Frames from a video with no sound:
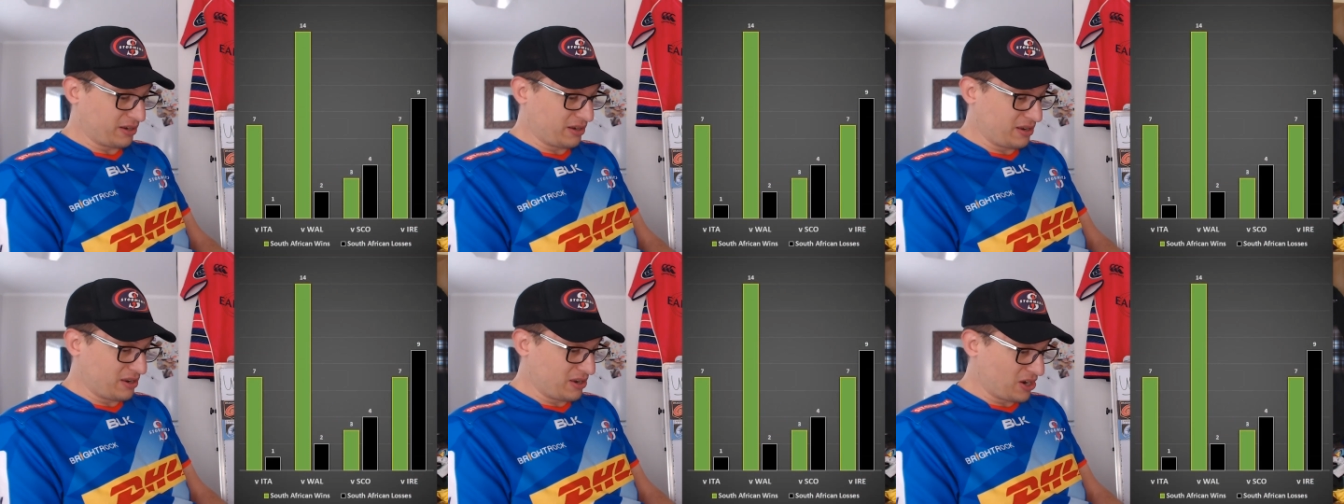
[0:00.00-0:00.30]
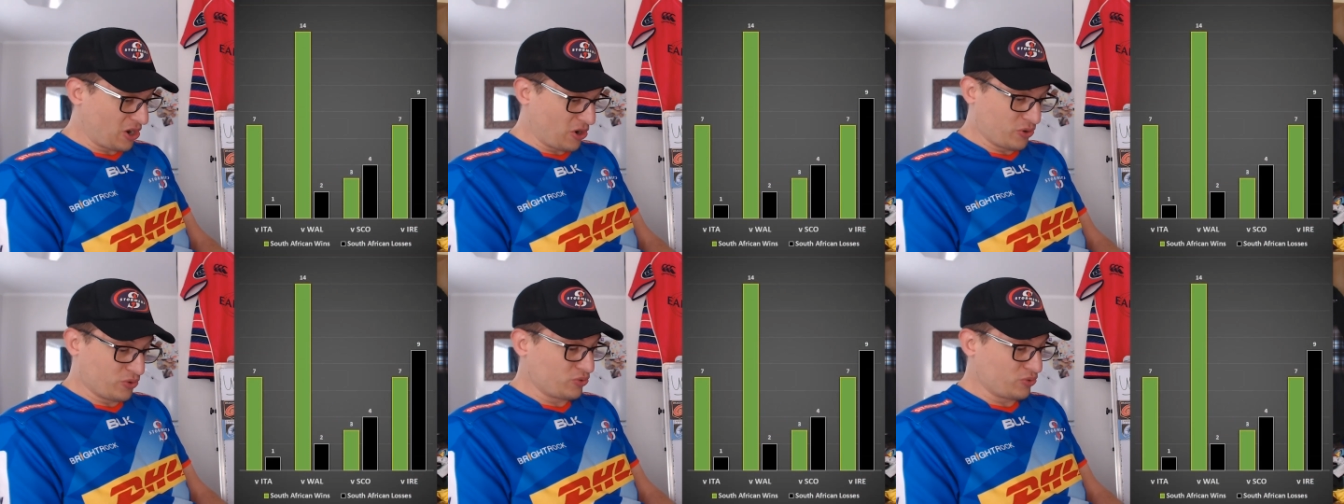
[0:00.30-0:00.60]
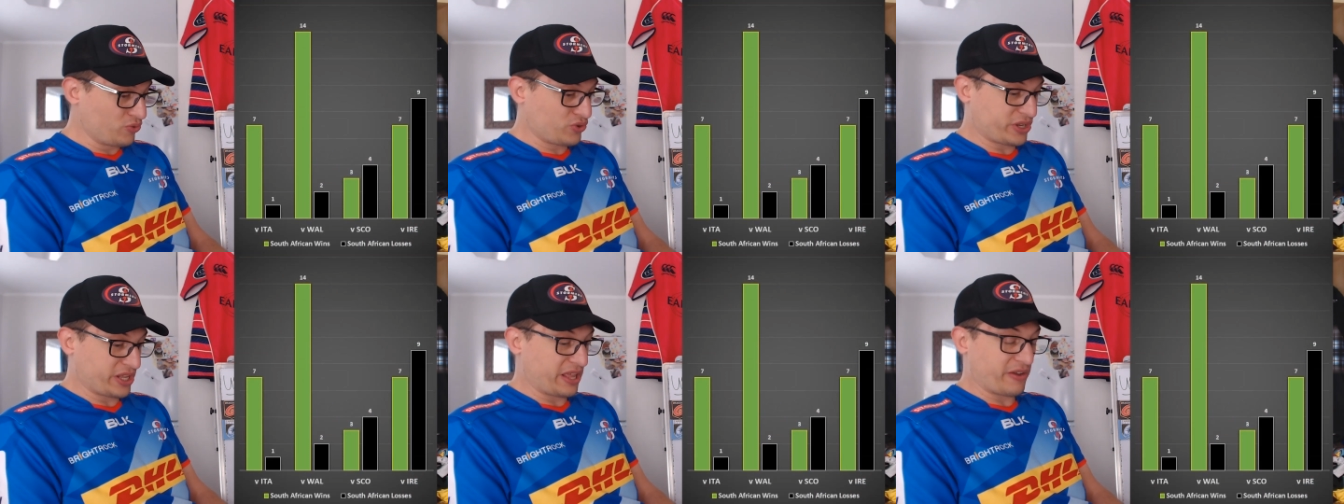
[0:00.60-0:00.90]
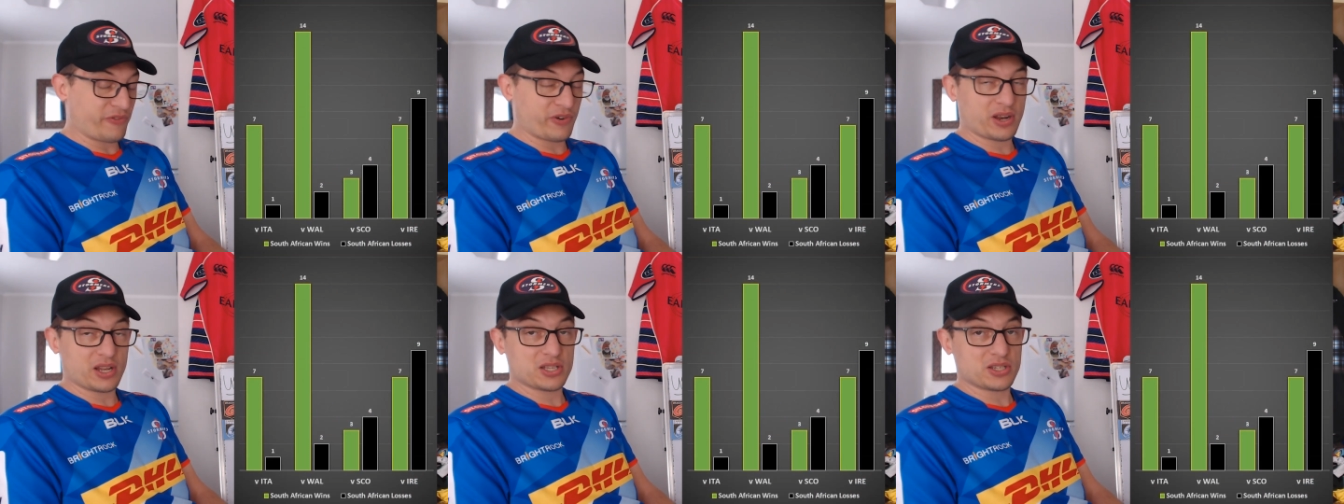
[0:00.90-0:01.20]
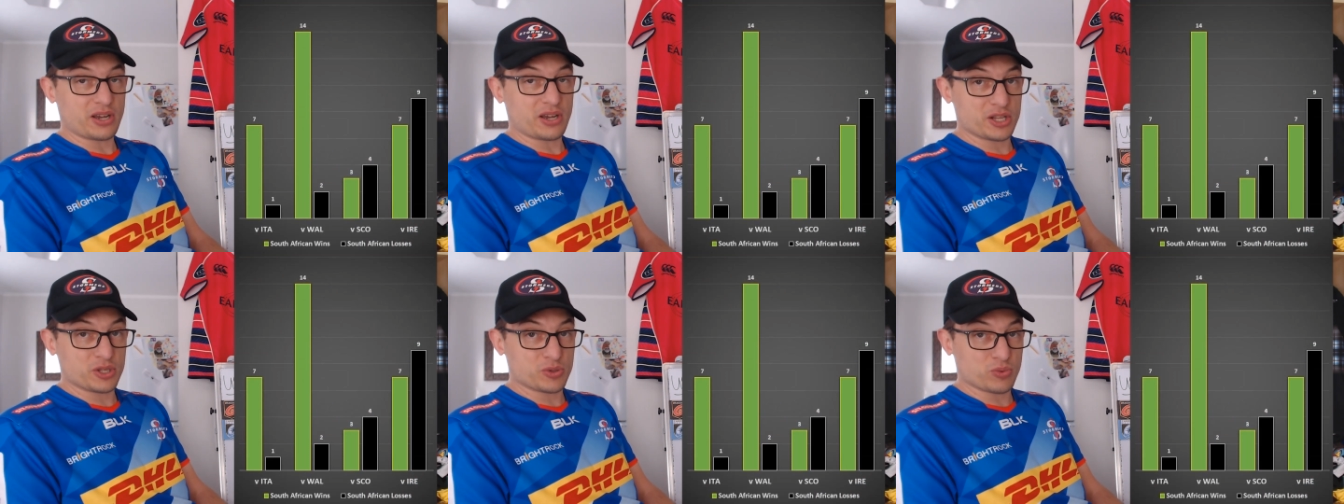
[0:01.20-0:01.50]
No South African
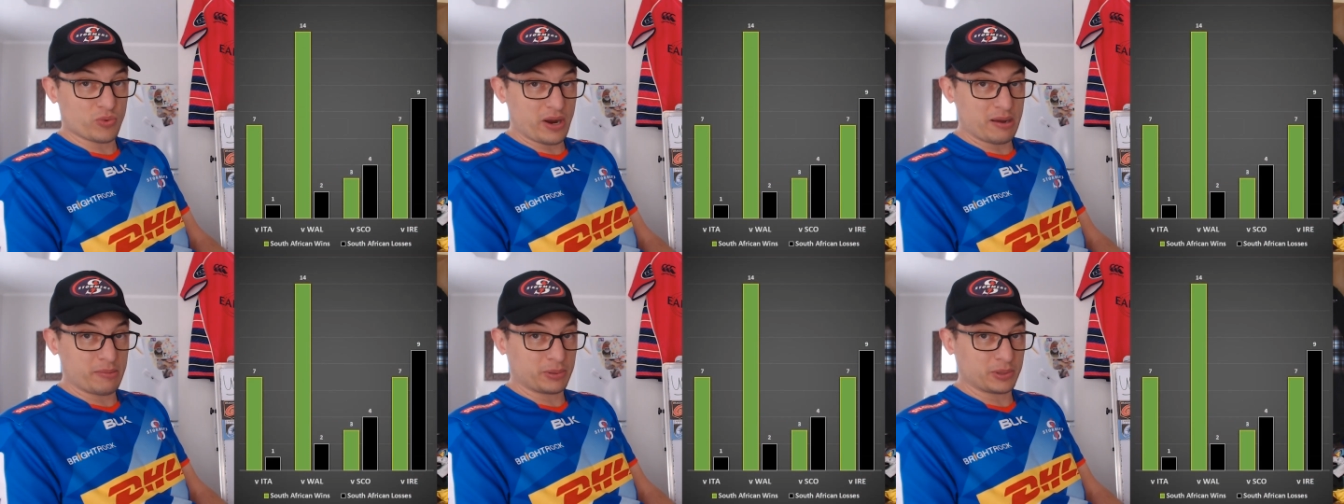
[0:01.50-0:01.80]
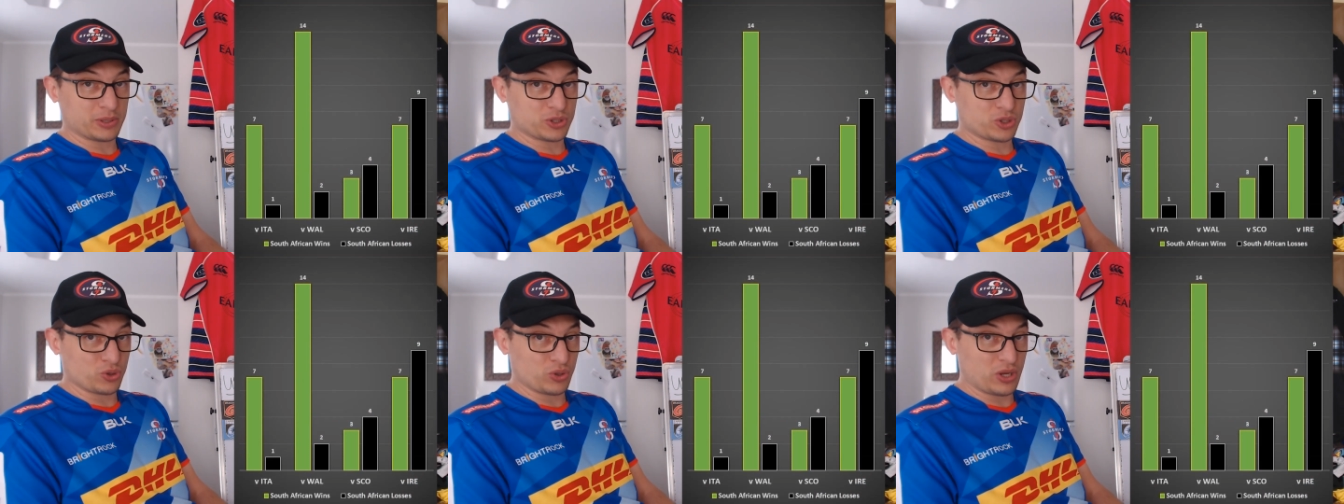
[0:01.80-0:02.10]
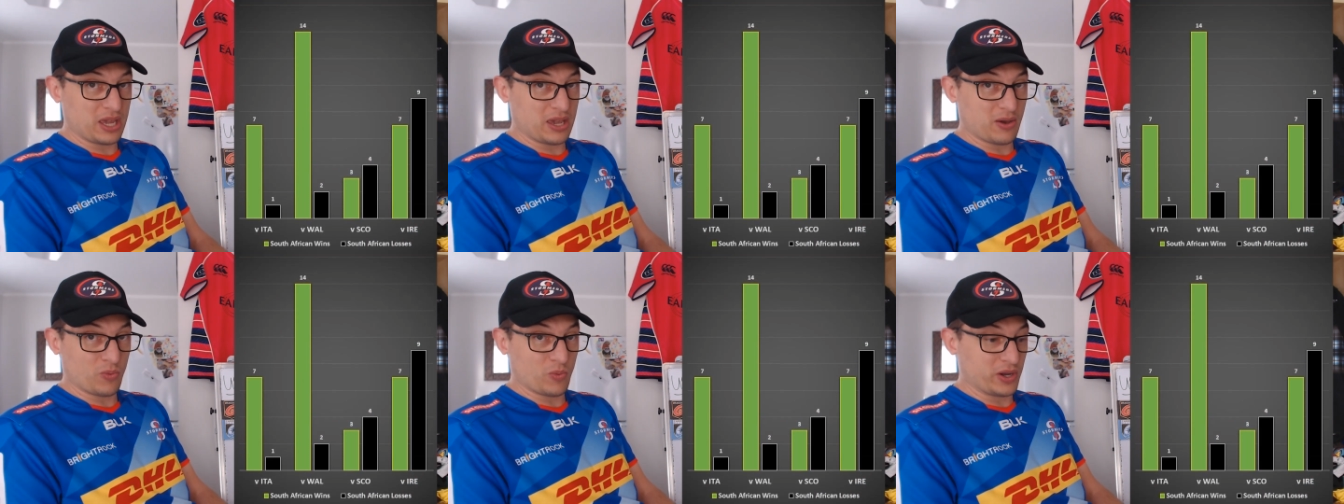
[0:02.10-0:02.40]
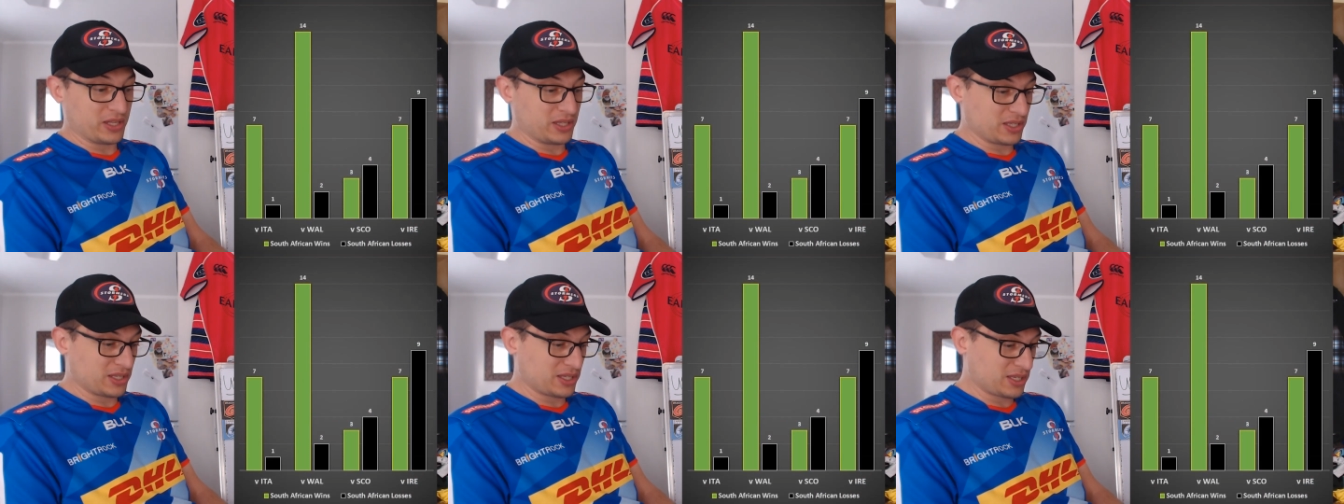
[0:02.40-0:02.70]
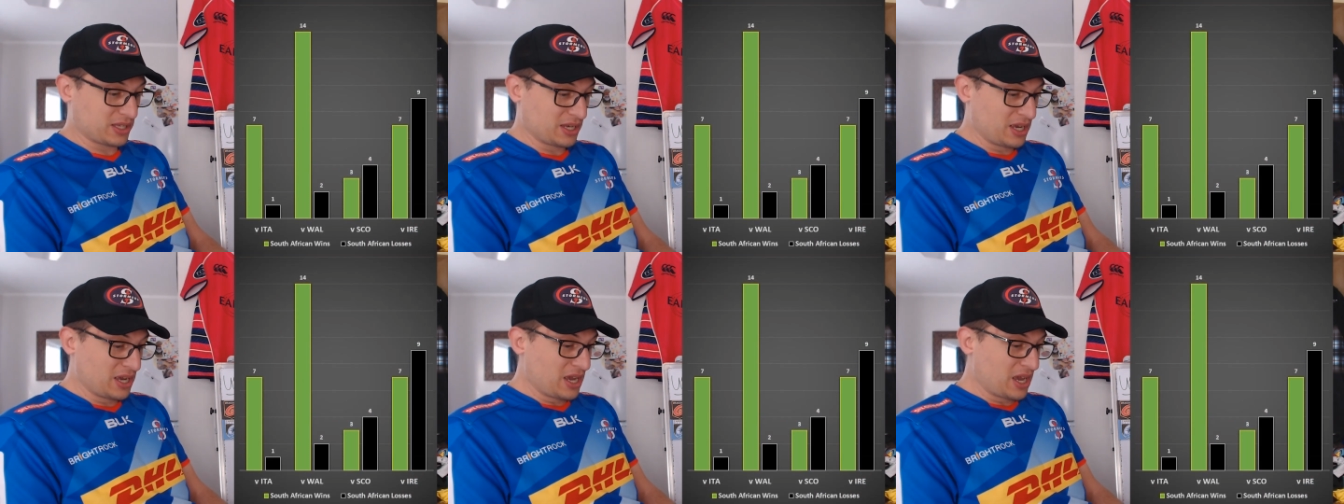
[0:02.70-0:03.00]
sides were able to get
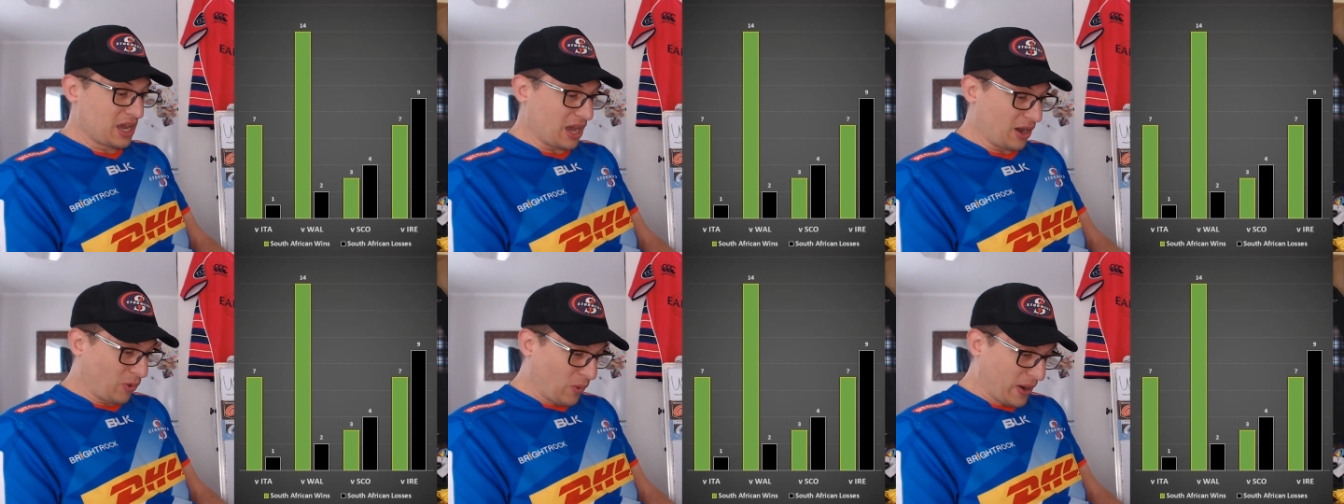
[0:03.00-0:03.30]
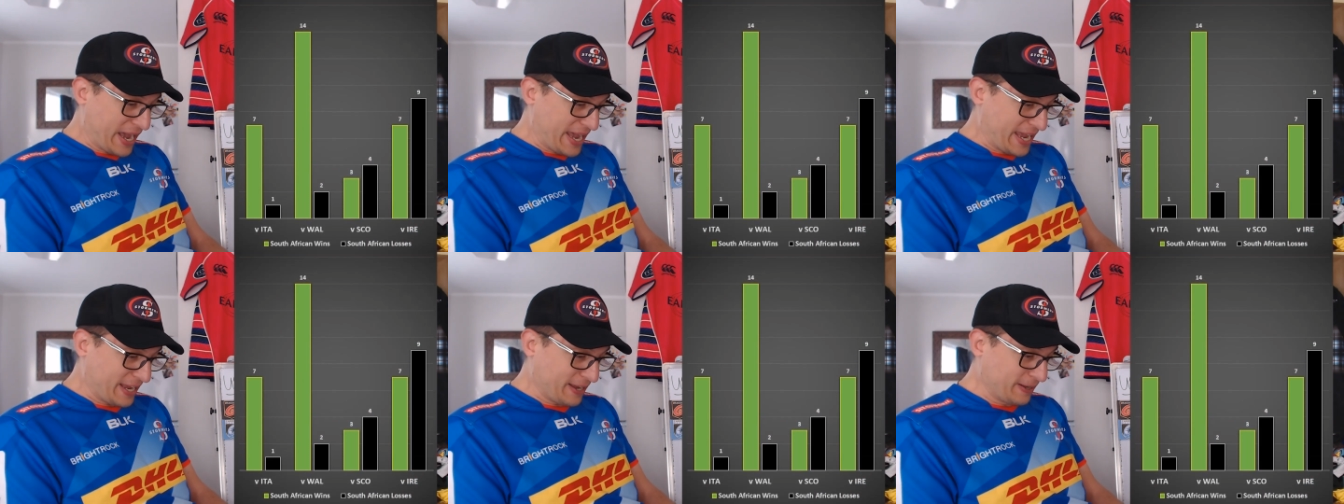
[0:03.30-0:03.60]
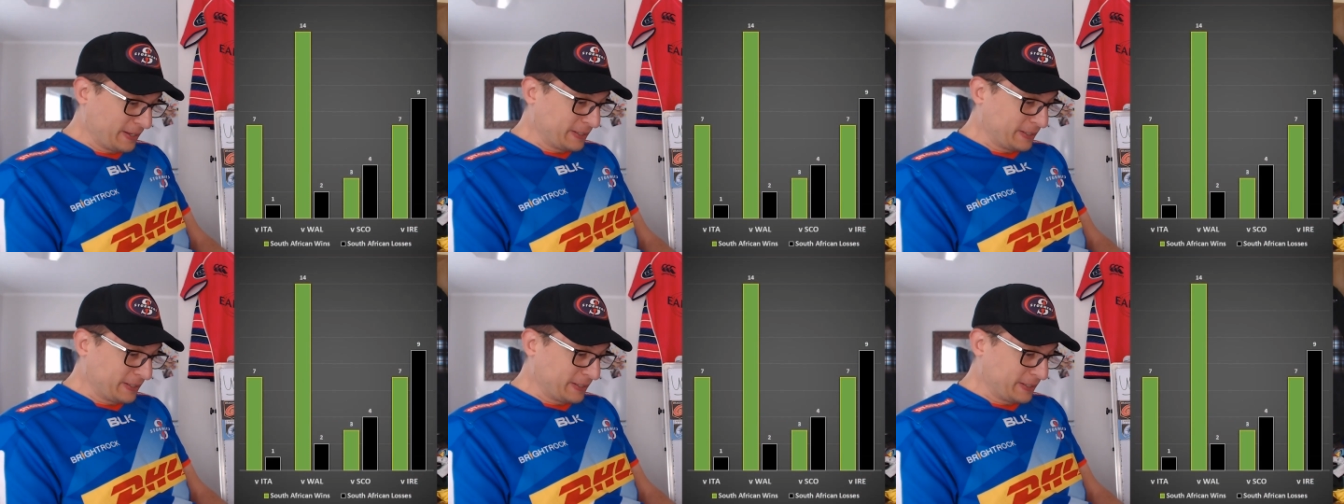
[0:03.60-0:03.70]
wins away,